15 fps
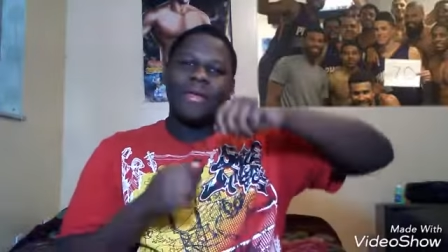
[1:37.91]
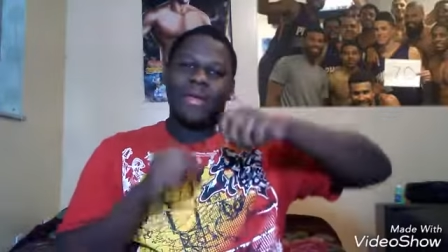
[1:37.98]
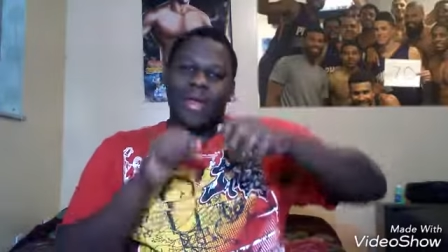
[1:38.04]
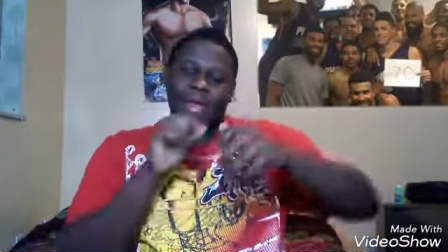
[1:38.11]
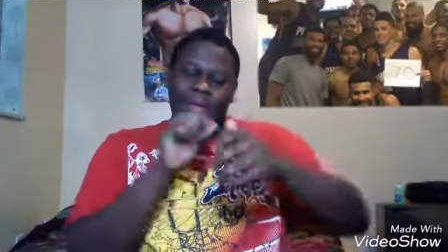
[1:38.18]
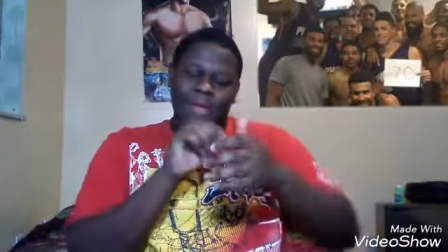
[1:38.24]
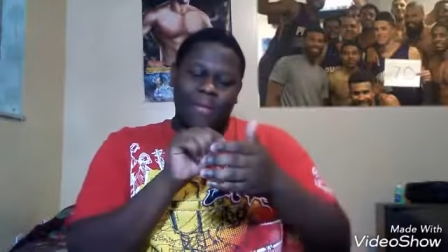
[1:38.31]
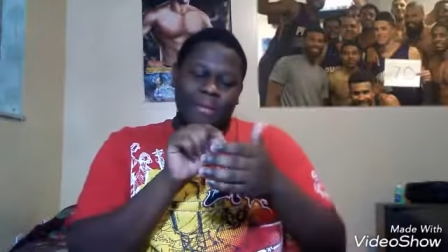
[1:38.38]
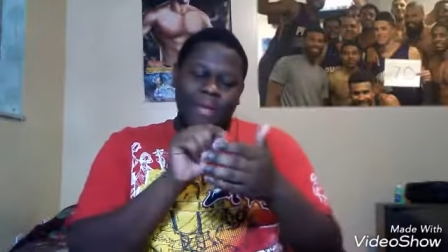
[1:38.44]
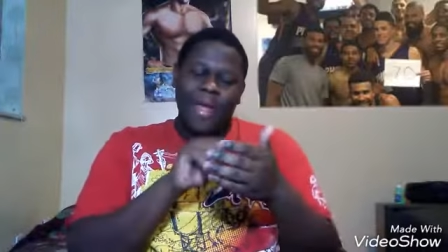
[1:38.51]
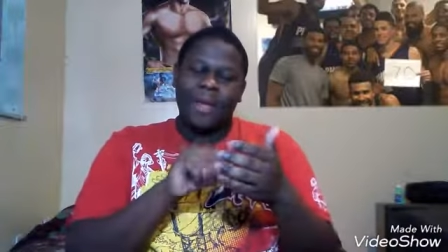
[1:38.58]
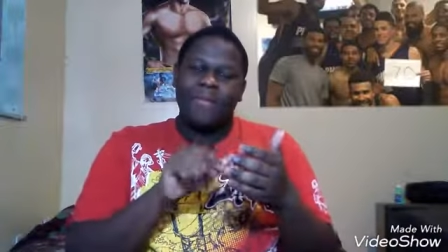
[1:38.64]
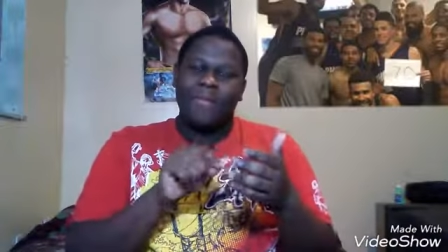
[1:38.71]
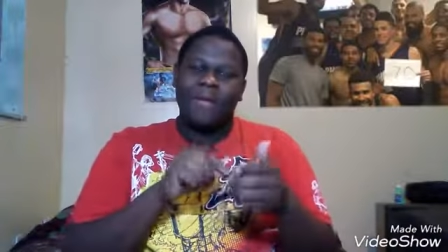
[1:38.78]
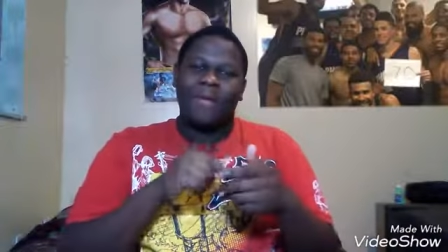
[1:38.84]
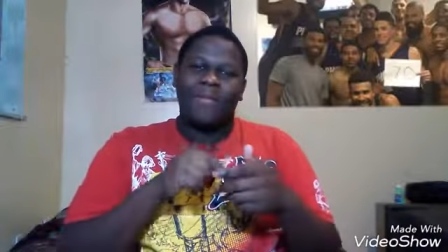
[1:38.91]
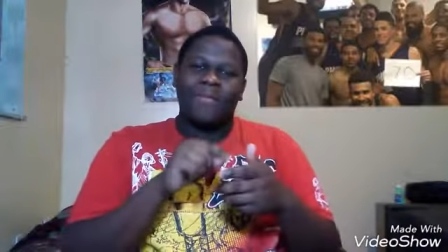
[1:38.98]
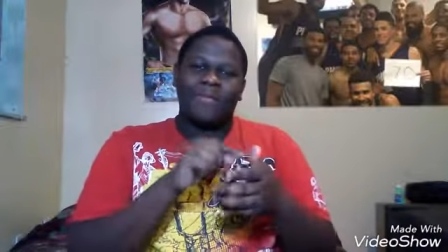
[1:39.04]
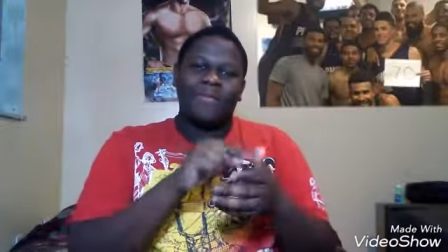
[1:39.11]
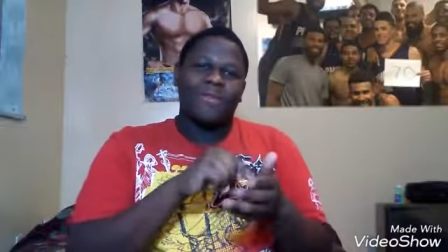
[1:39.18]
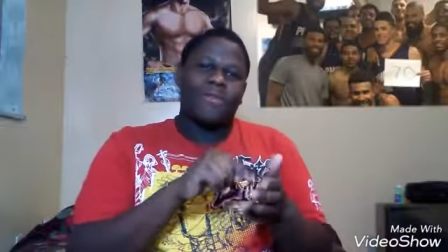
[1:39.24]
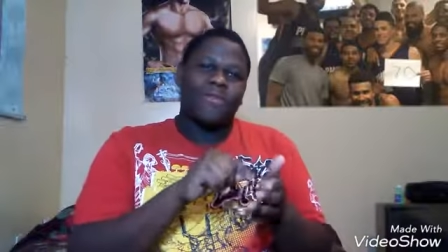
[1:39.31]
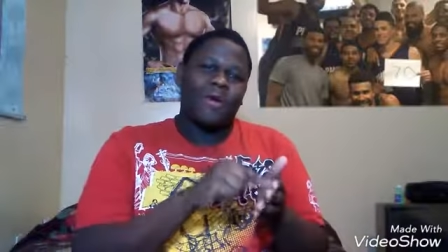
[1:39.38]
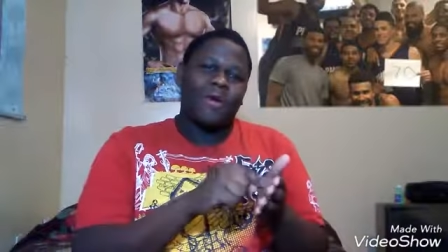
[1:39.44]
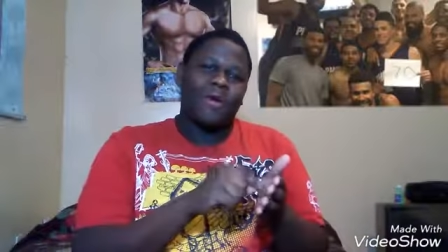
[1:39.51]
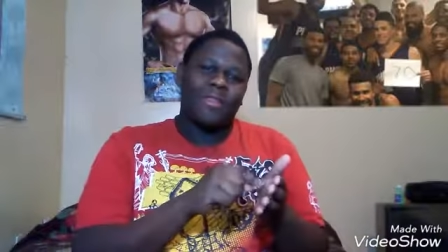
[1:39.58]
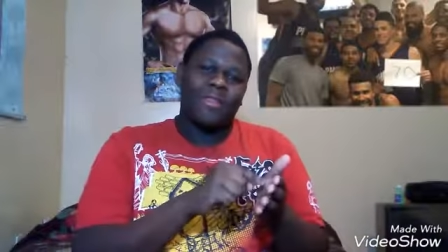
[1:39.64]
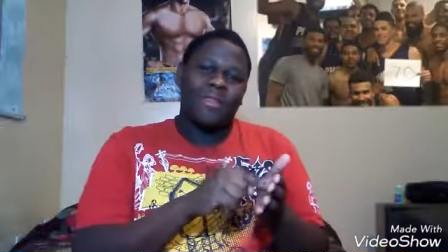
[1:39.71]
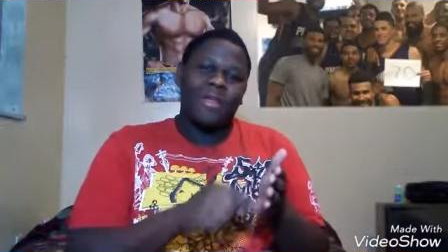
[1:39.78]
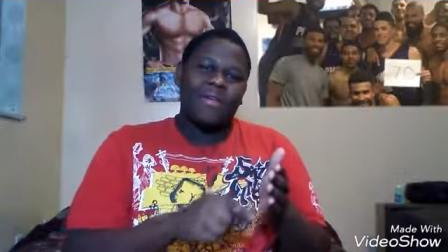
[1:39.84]
he had a paper and
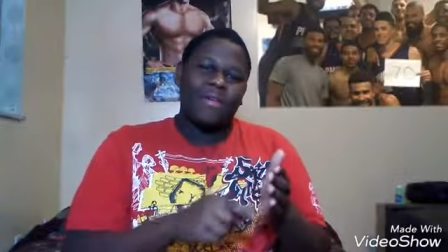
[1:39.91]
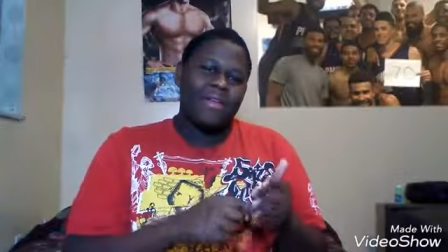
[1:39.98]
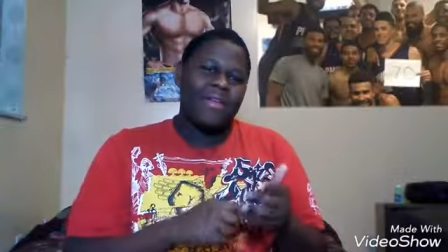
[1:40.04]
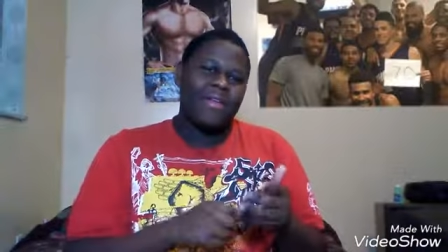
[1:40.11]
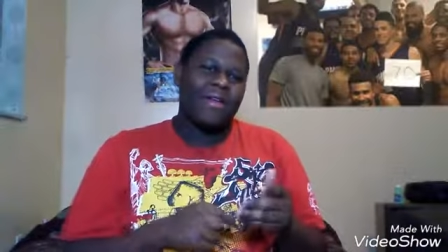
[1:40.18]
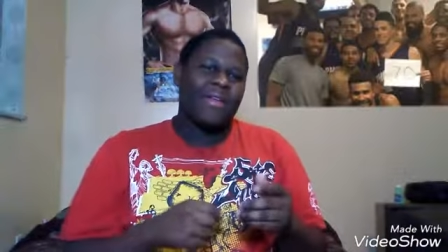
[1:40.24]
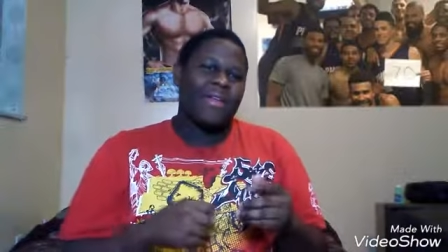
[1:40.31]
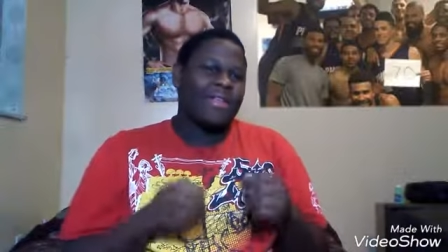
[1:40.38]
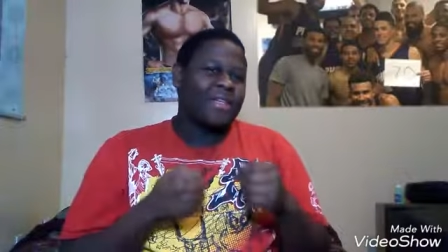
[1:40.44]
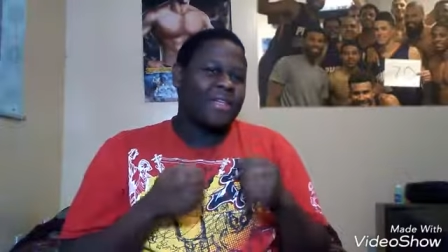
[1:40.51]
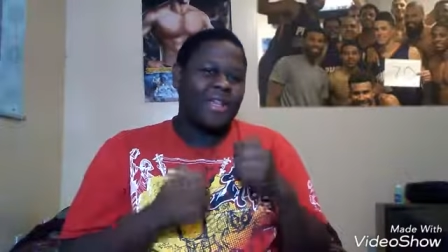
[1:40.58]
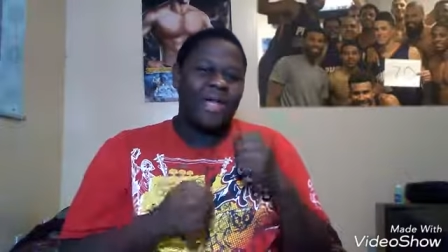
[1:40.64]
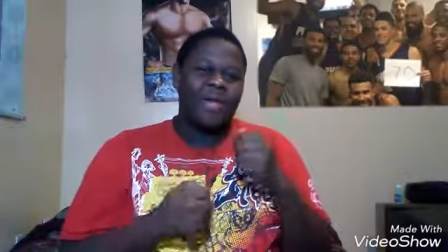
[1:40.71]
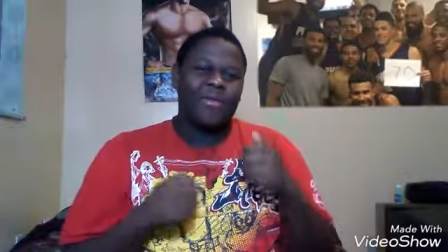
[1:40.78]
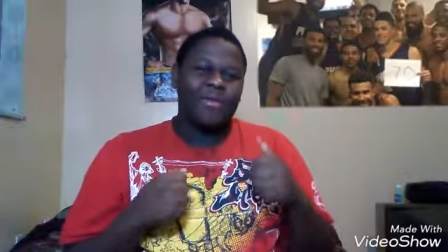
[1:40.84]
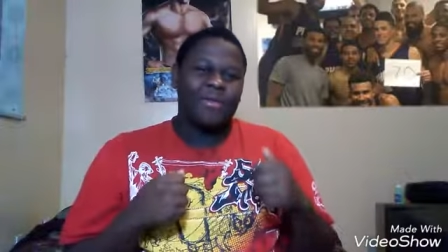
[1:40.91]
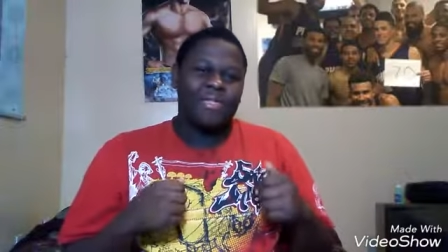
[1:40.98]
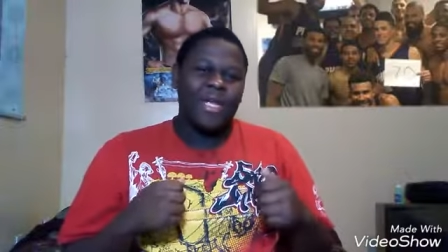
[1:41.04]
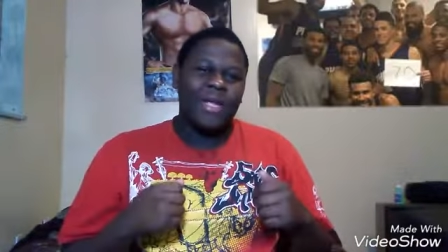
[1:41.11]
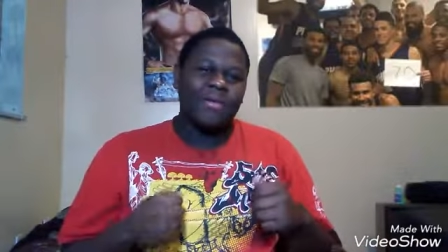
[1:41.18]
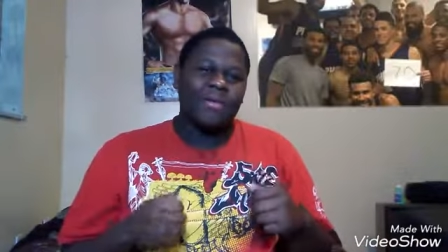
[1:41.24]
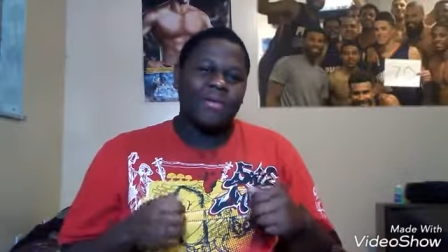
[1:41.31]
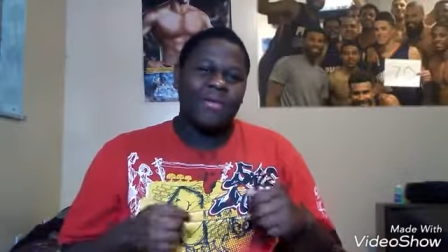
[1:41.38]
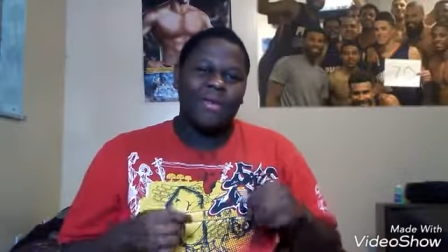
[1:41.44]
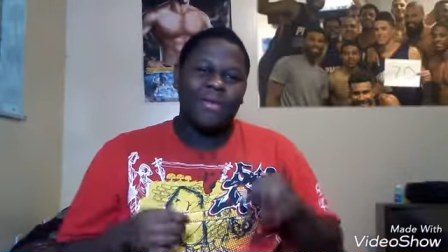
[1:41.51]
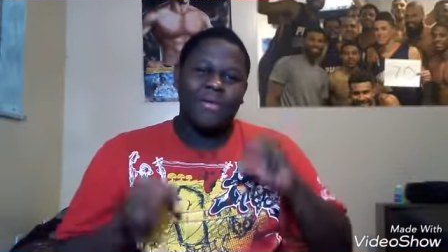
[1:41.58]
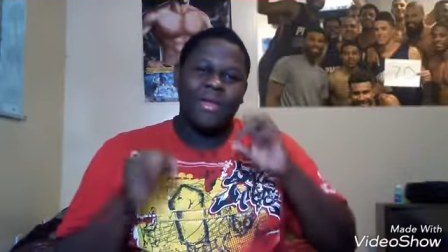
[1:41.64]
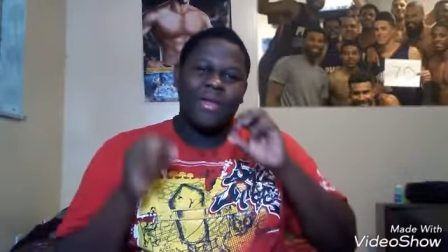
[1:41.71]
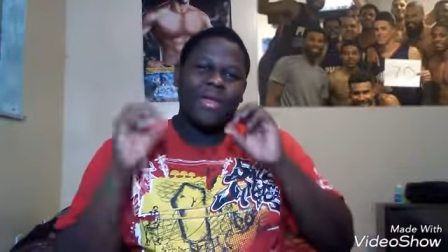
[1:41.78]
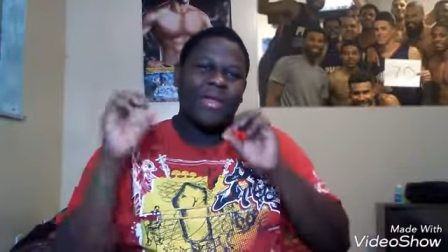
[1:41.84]
draw 70 on it, just like Will Chamberlain
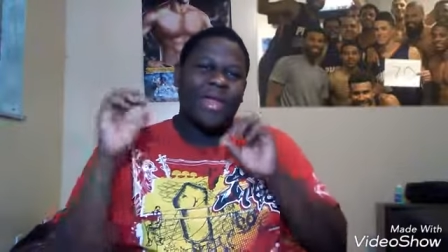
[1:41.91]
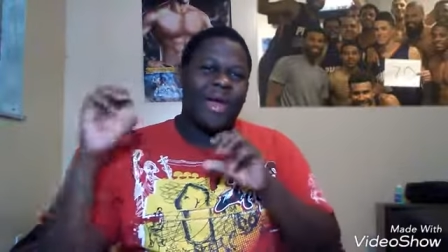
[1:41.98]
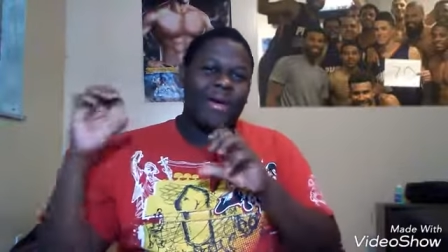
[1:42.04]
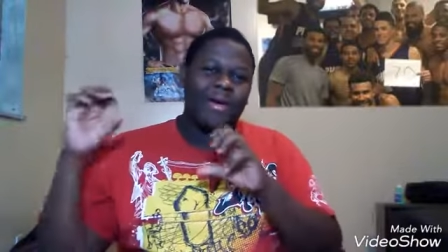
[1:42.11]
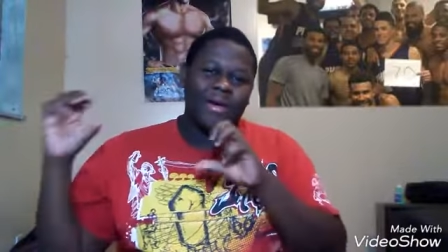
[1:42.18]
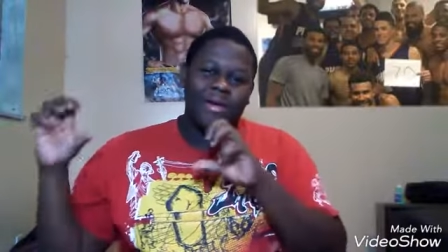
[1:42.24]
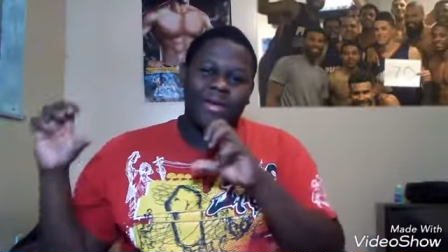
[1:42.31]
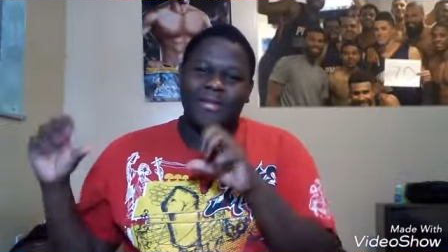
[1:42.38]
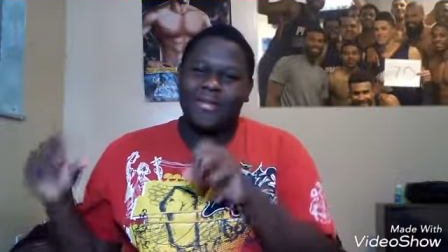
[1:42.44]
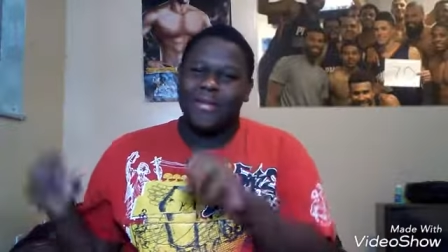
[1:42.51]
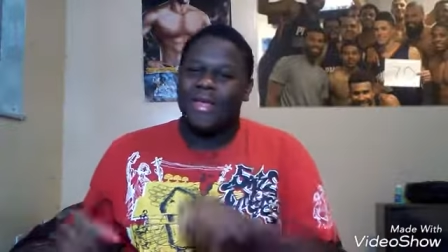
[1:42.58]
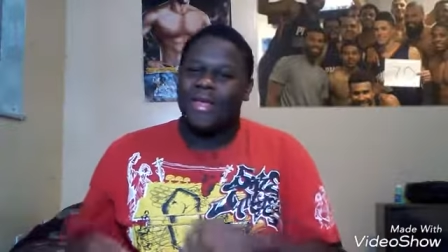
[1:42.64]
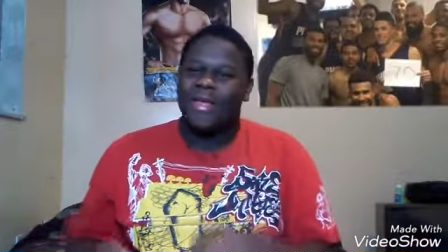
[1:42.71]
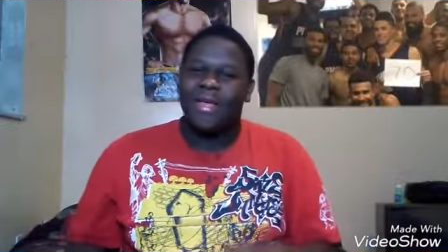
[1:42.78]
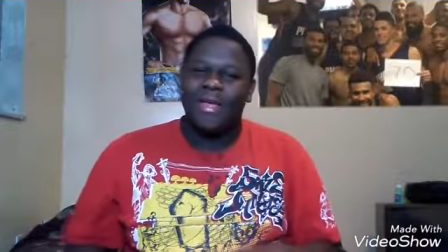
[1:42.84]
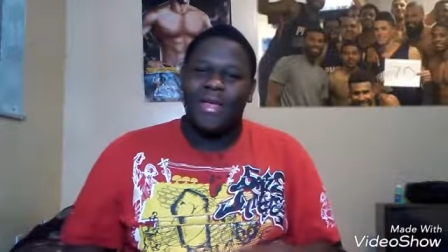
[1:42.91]
did when he had 100.